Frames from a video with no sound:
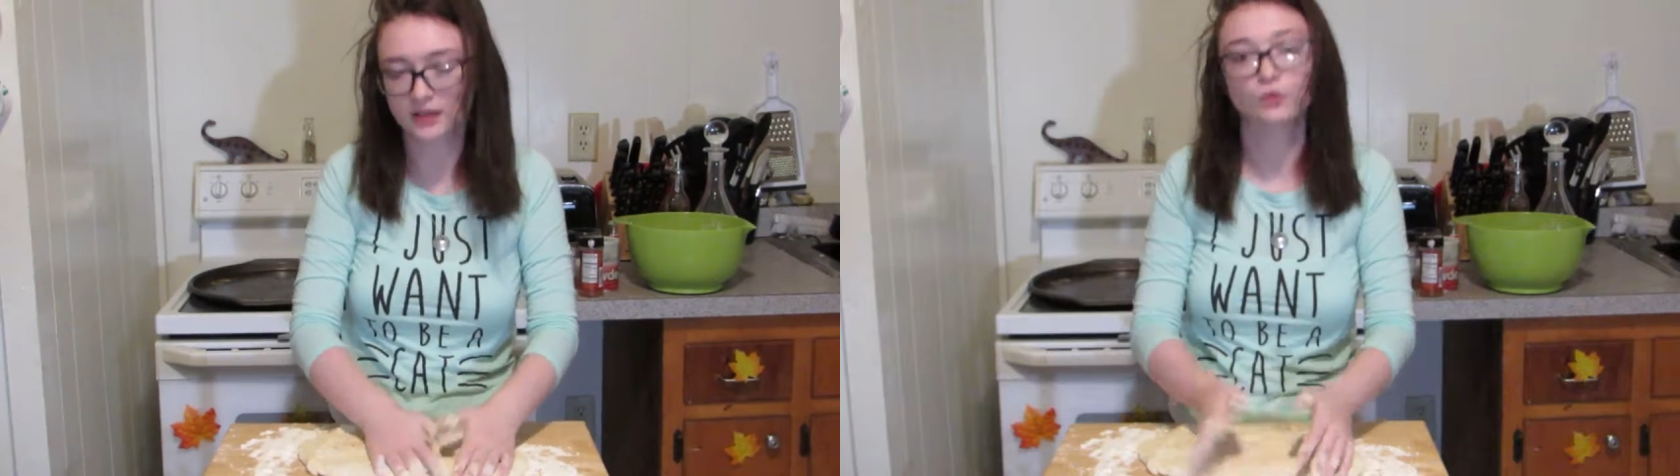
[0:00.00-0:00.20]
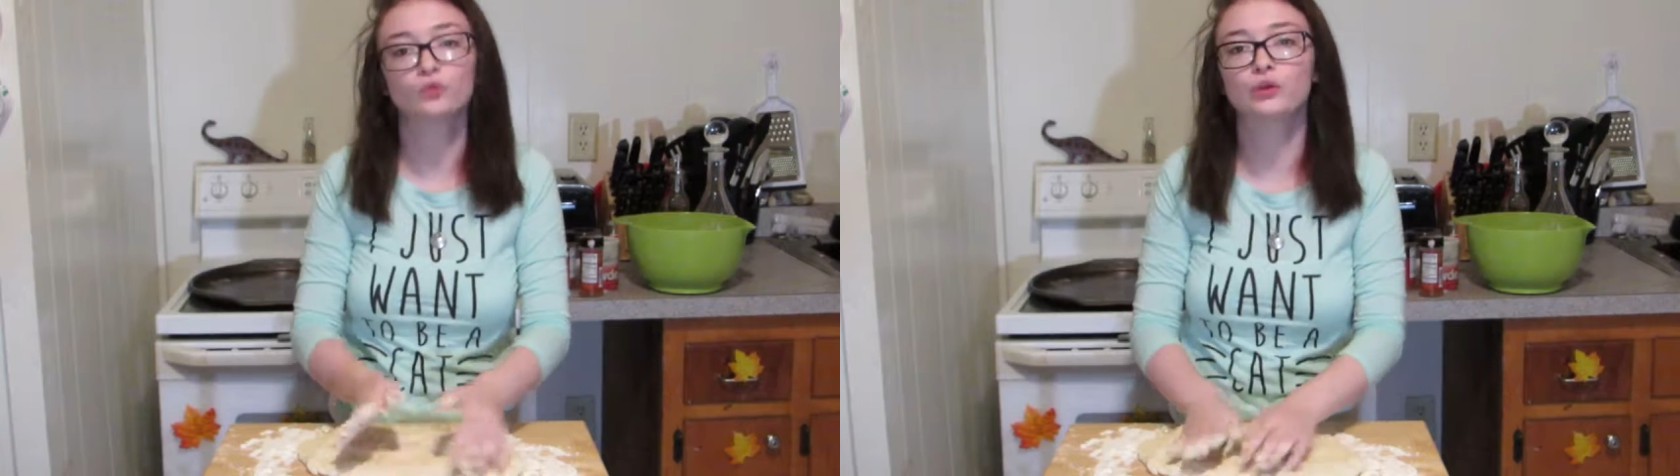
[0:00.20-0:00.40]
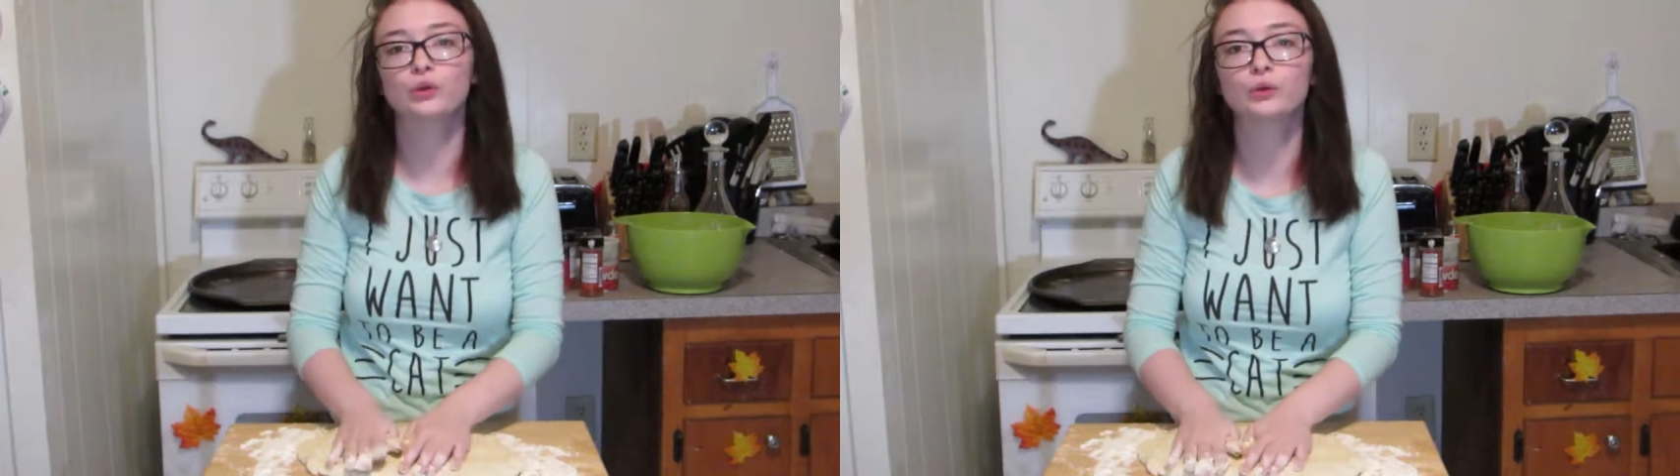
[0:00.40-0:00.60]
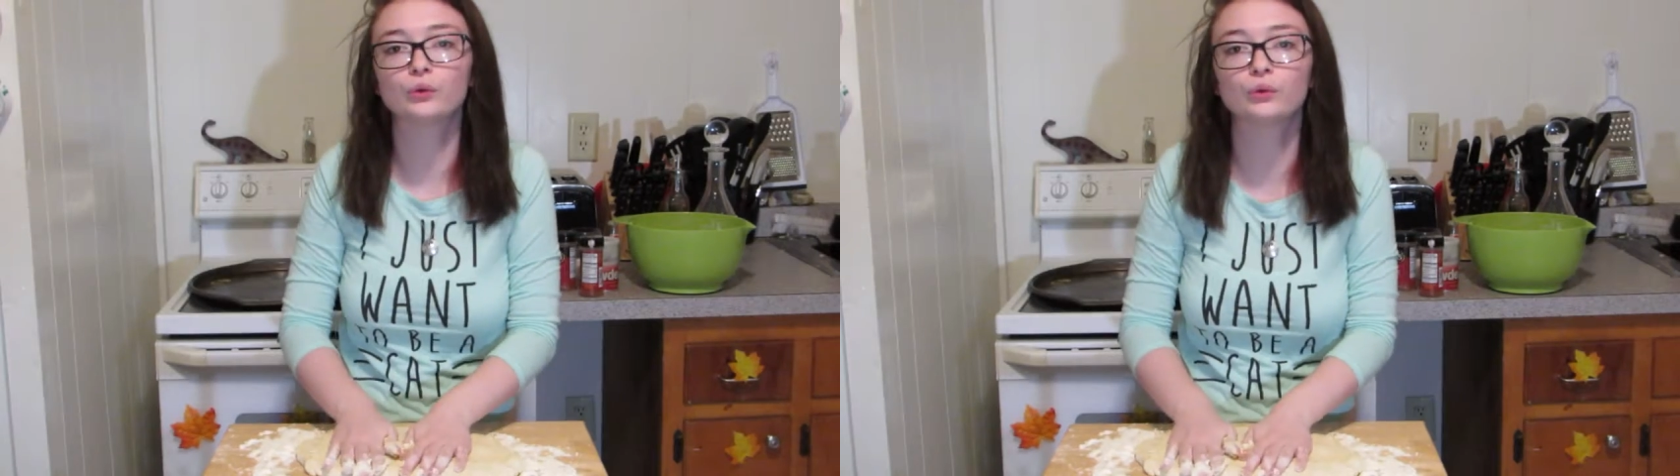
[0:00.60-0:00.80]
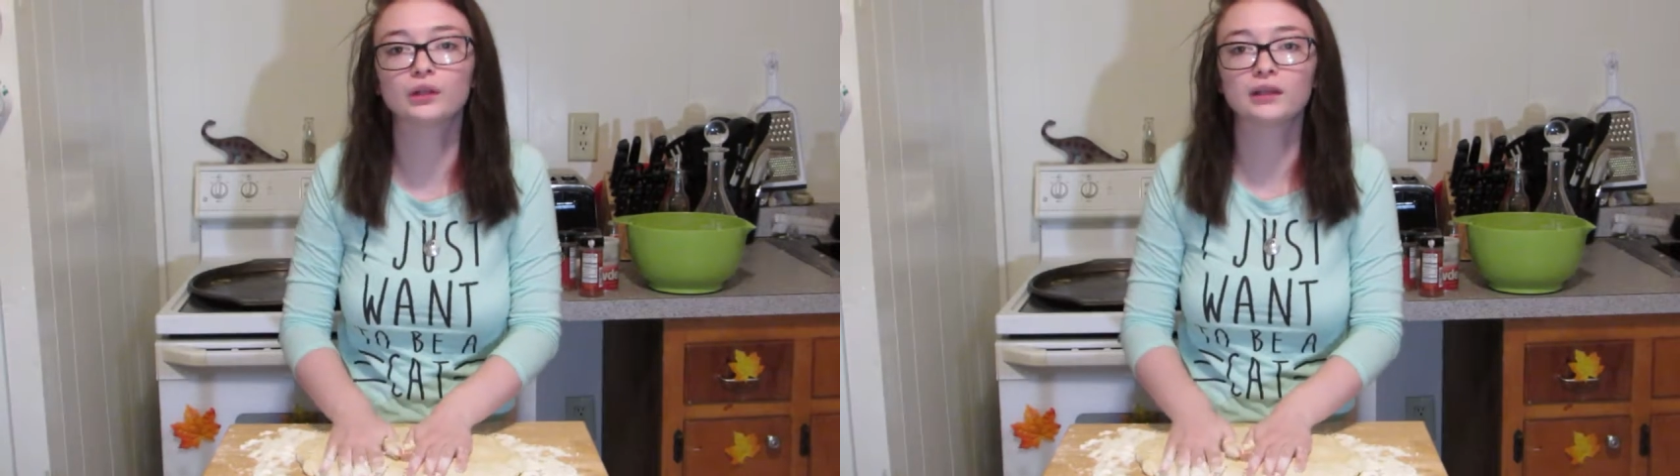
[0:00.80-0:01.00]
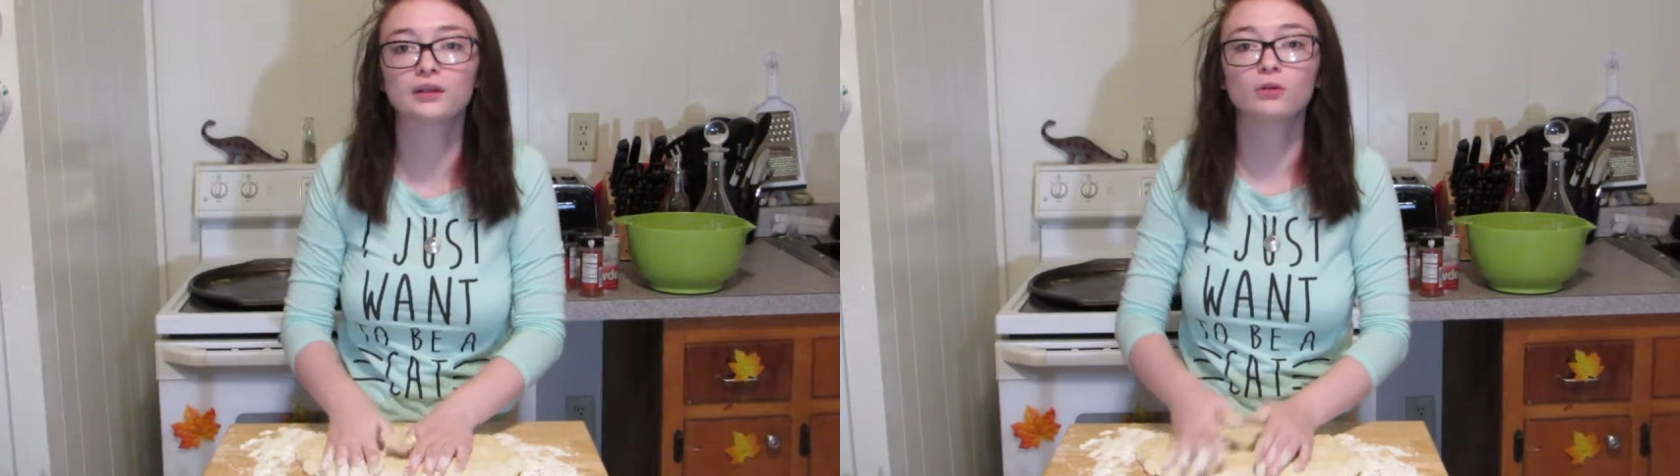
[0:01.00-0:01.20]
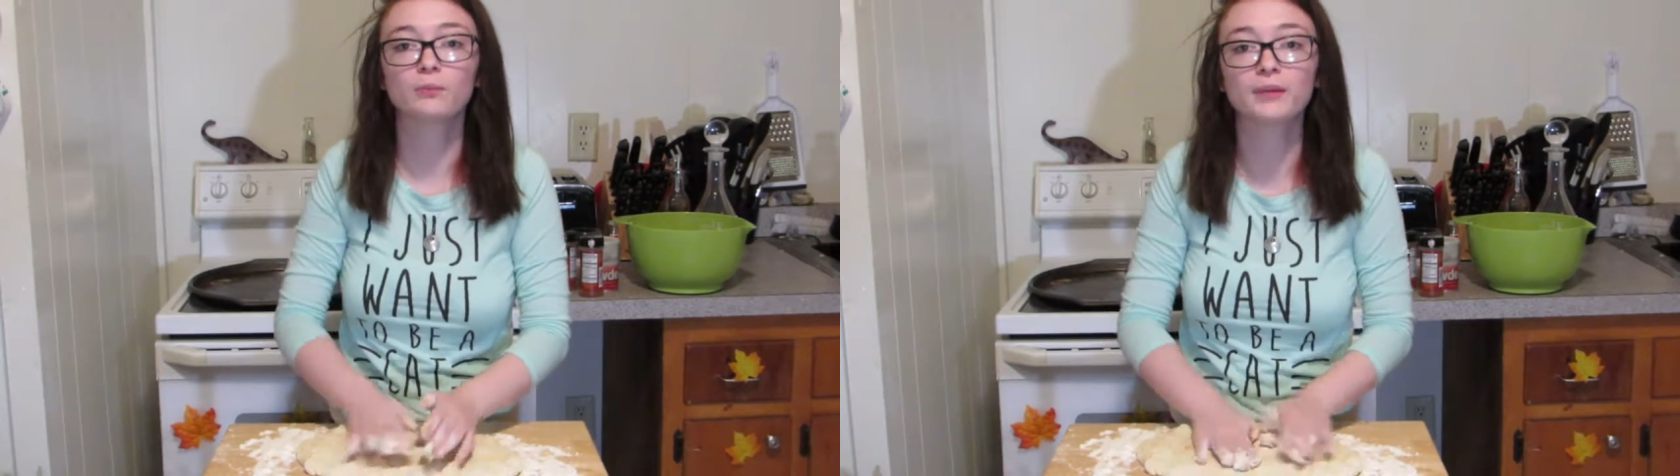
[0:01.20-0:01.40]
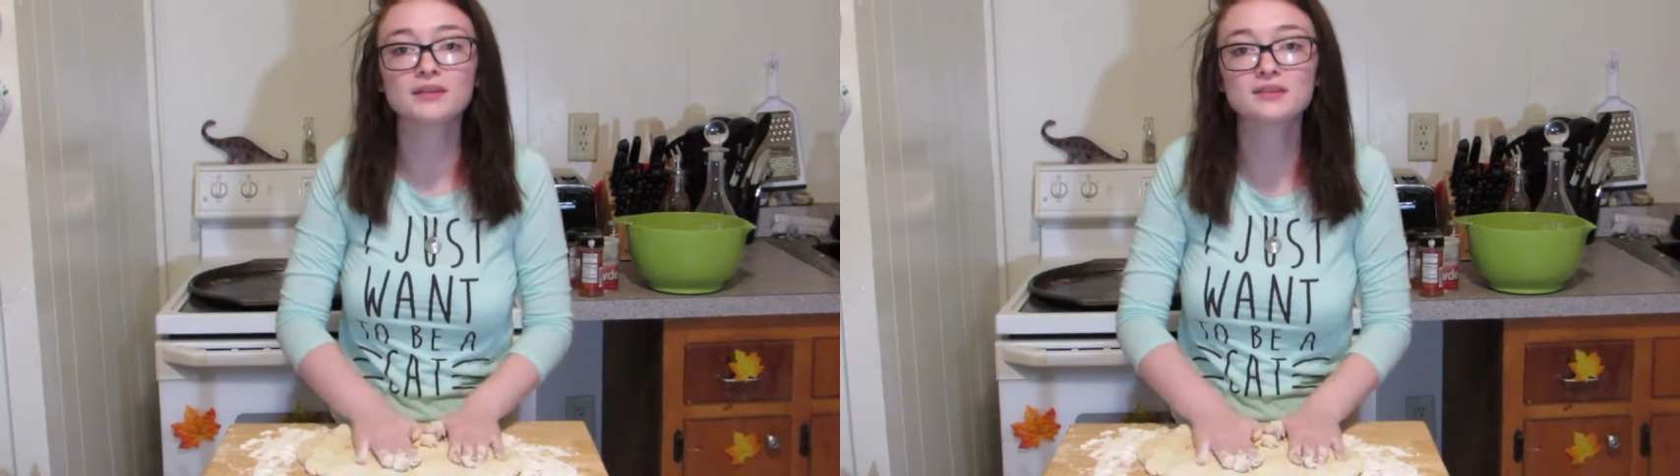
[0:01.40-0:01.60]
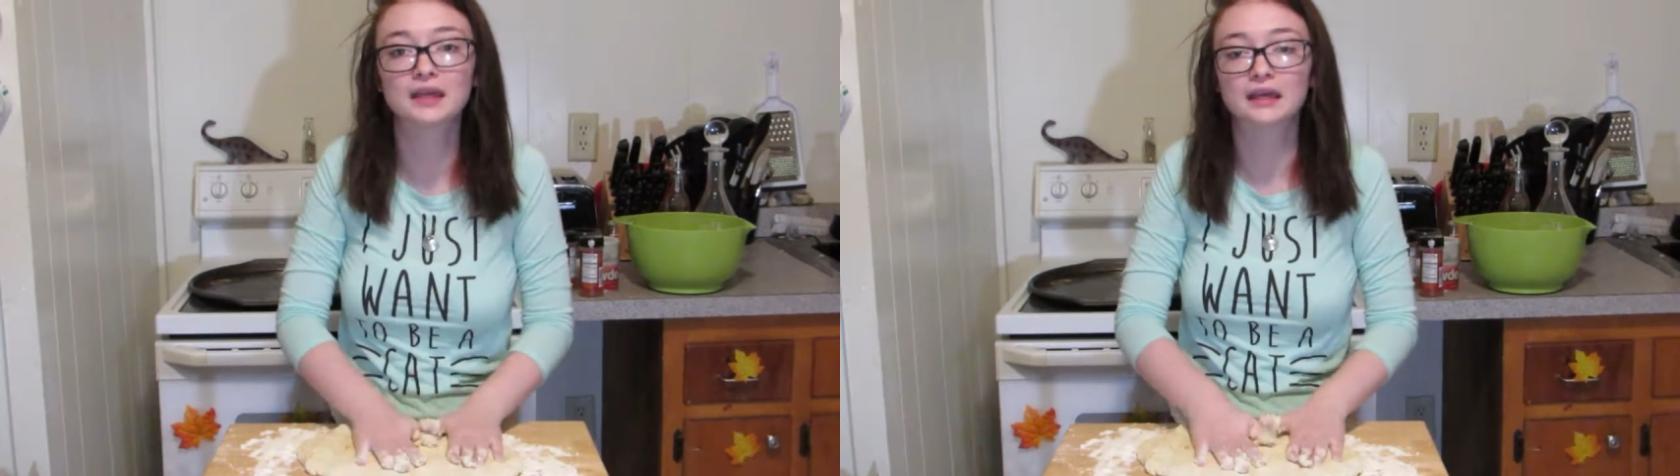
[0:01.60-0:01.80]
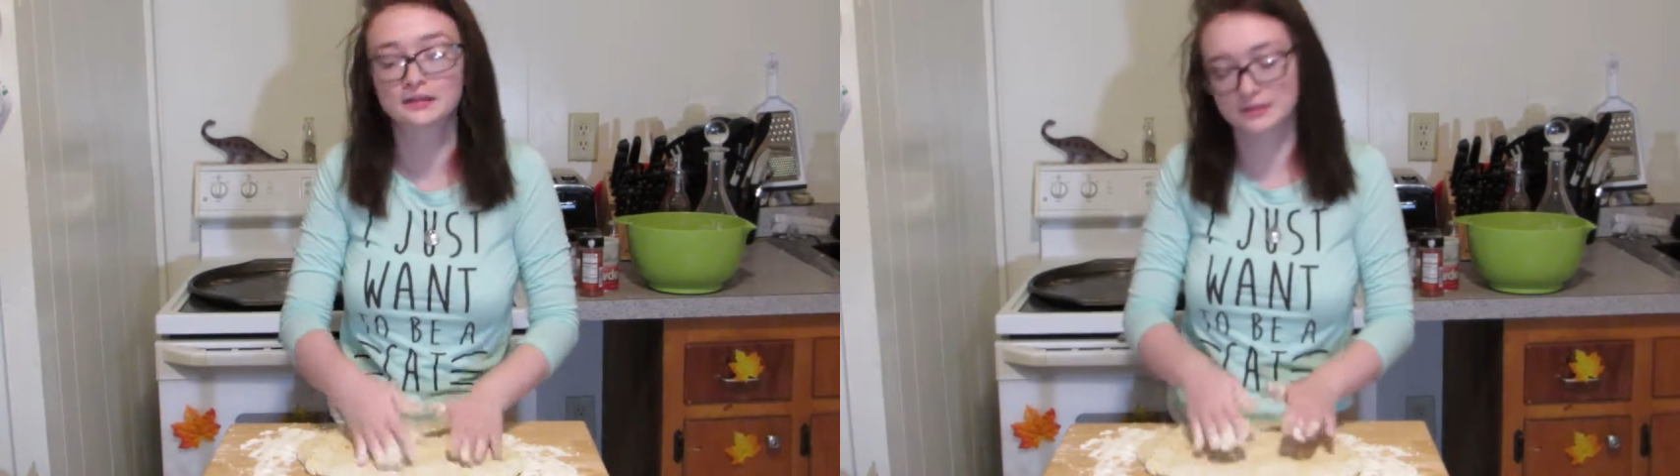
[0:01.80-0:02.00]
into little
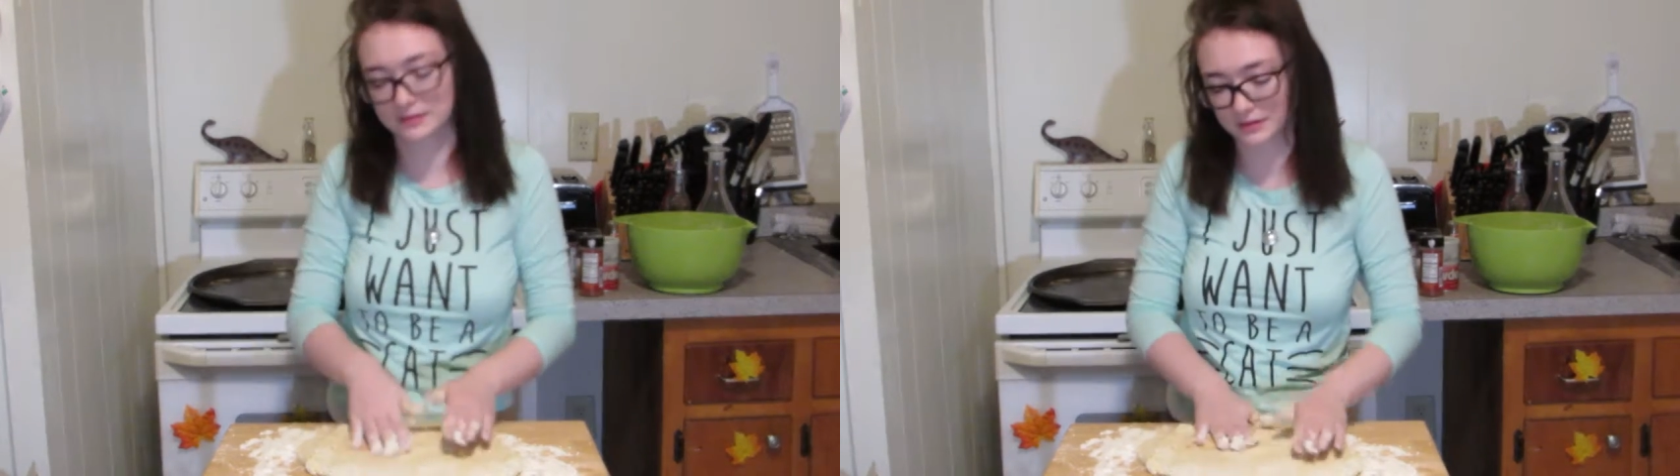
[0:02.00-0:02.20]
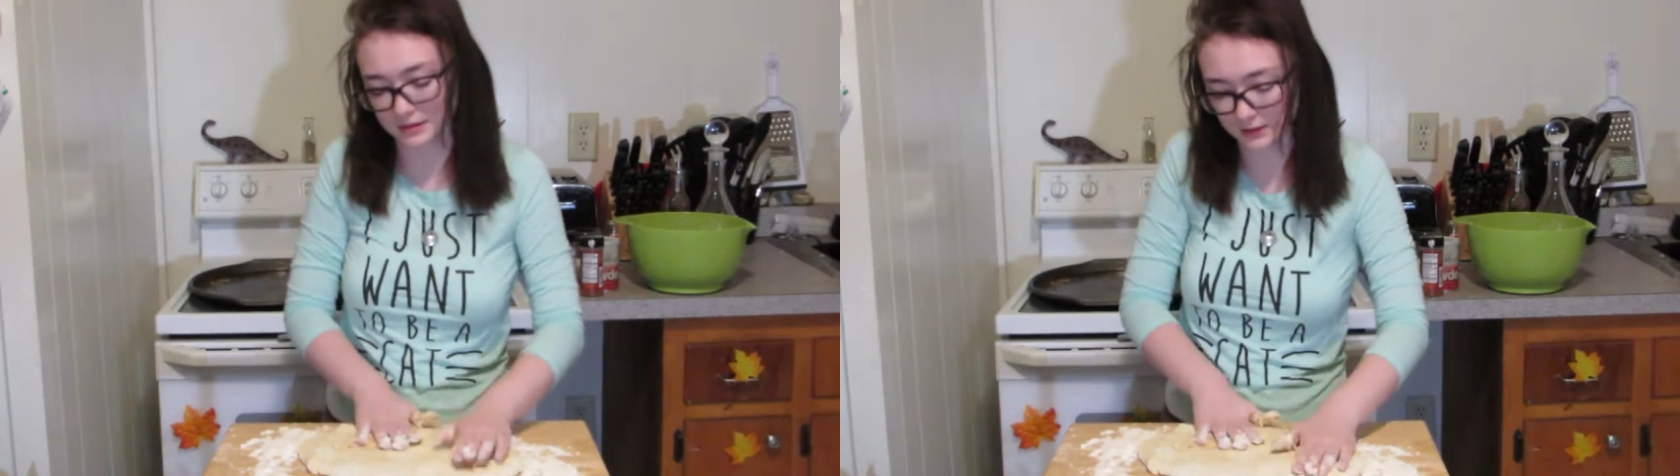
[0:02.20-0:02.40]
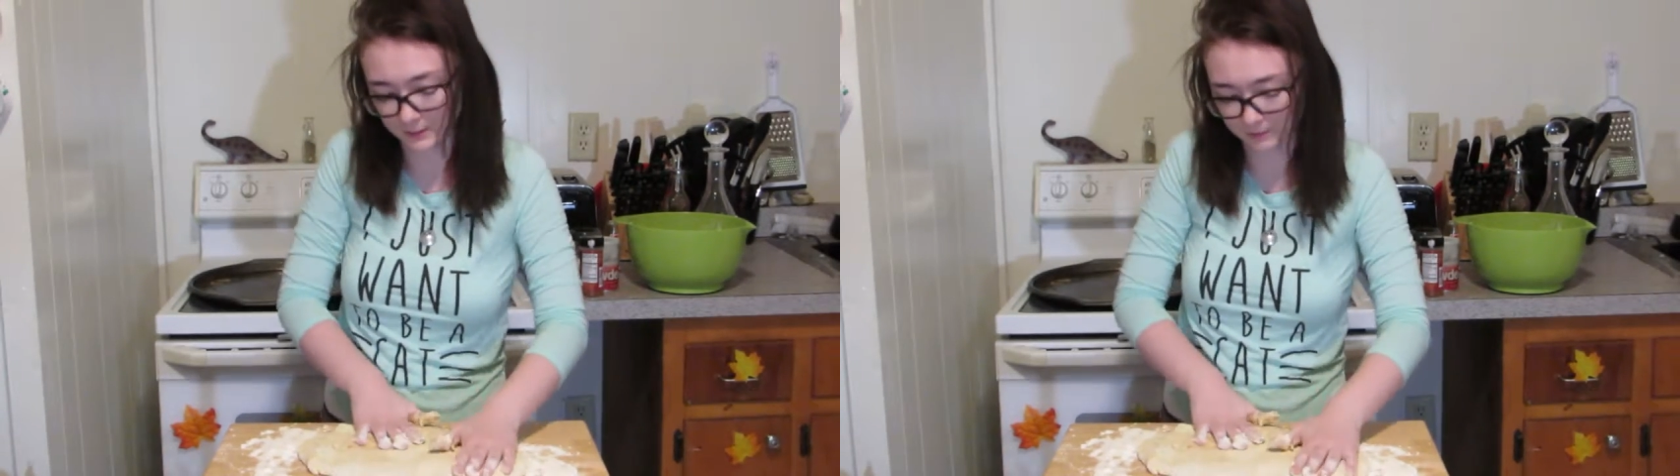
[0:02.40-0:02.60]
biscuits.